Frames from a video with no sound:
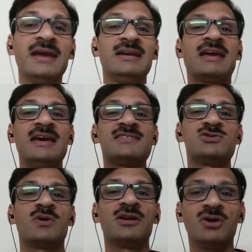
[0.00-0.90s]
In
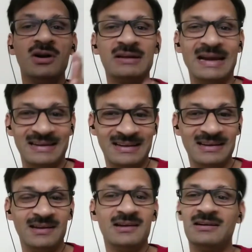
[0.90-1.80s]
case you are not
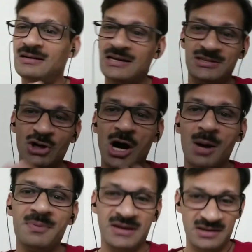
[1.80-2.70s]
getting a
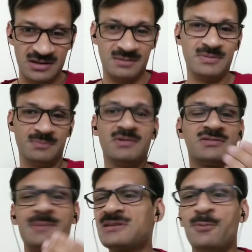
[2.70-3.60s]
job in a,
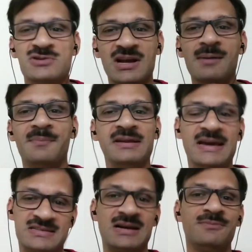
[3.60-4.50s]
suppose a
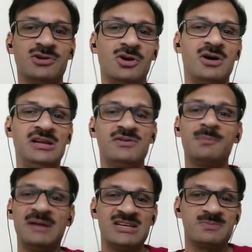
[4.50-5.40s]
company has come to your college
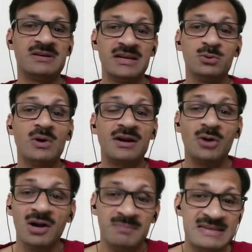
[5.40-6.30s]
for placement and you have
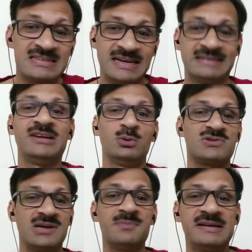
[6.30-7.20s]
not been selected due
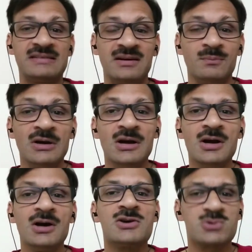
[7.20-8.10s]
to some
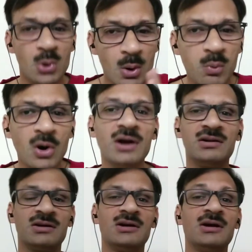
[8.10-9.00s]
reason, so
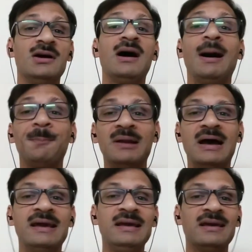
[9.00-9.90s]
what?
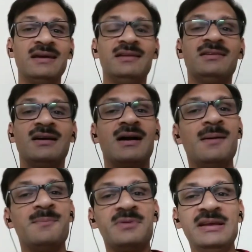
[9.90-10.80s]
Apply in the
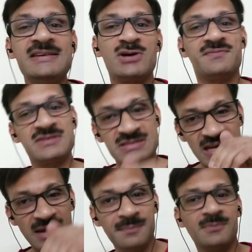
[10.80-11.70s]
companies of the
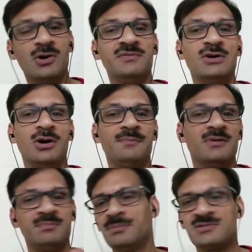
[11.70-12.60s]
same of
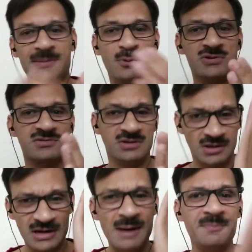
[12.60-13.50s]
the, suppose
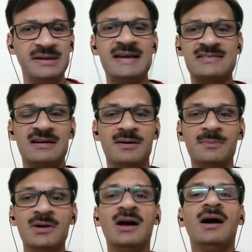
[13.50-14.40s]
a company has
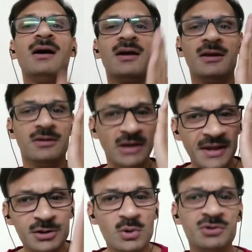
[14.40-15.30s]
come
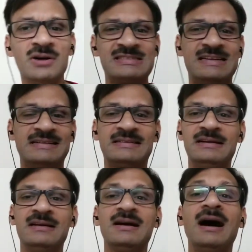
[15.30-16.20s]
and you are not
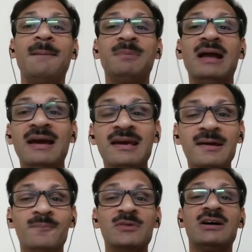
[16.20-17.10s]
selected,
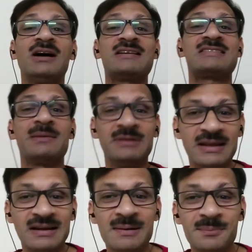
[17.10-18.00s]
apply a
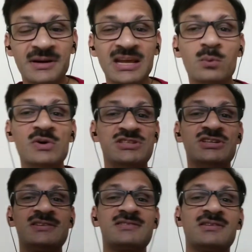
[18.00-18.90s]
similar company which
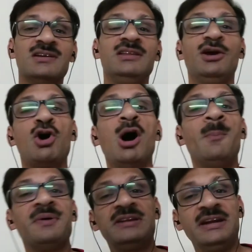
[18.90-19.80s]
is the
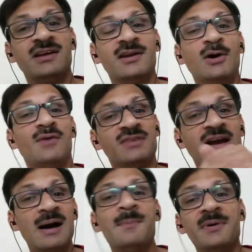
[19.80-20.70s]
competitor of the
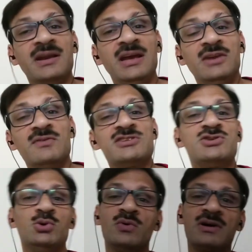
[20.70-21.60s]
company in
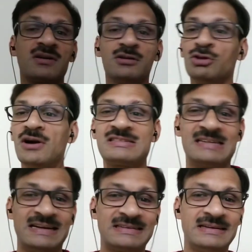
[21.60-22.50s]
which you are not
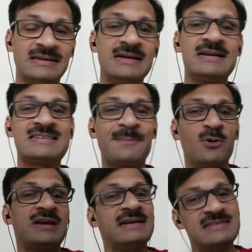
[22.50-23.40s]
selected.
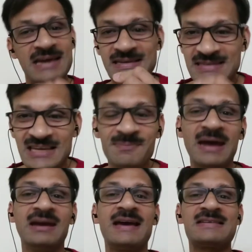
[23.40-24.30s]
Suppose ICICI
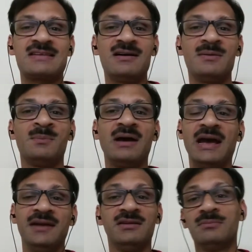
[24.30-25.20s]
Bank has come
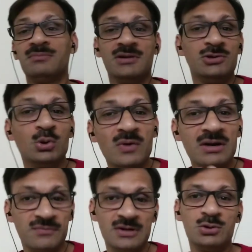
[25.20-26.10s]
and you
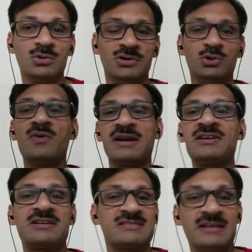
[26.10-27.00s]
were
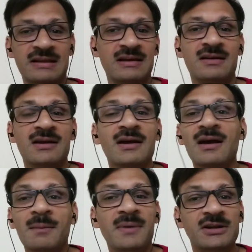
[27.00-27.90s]
interested here,
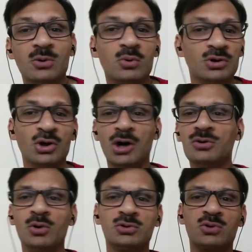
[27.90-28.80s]
but you could
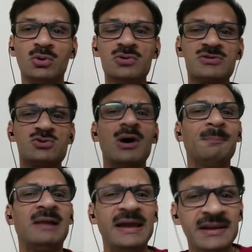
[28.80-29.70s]
not go through, so
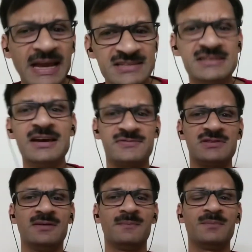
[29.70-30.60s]
apply in
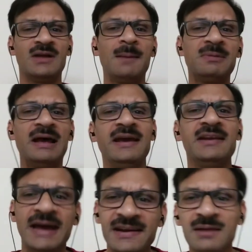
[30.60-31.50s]
HDFC, apply
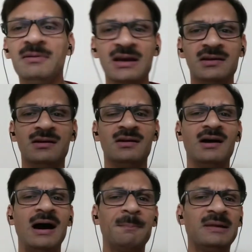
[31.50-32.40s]
in
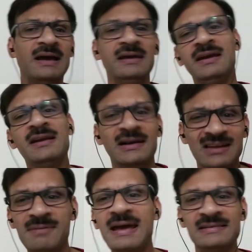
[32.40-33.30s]
IDBI, apply in
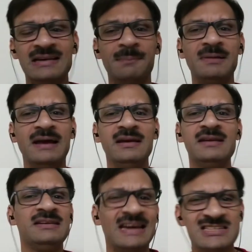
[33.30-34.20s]
other banks, apply
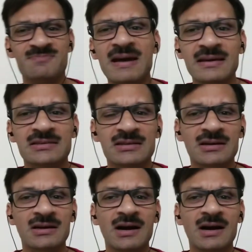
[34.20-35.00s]
in Yes Banks,